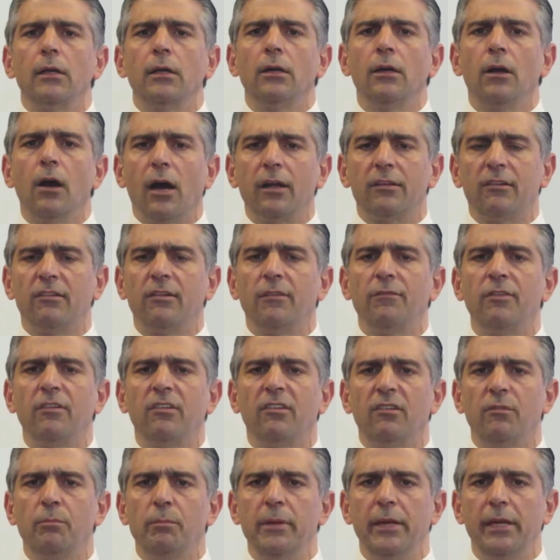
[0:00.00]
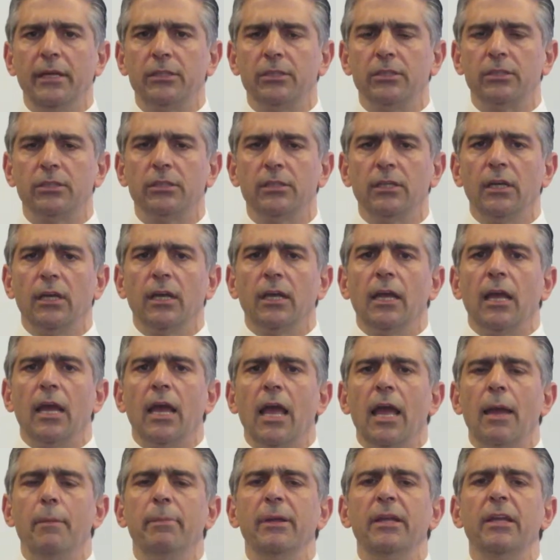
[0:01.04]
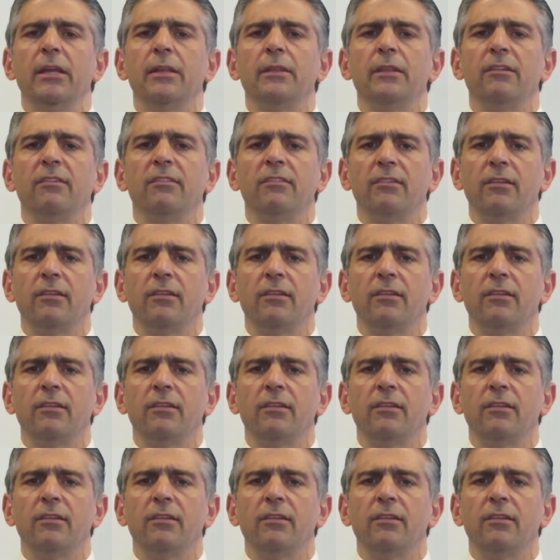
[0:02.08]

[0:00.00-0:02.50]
guts of the speech. This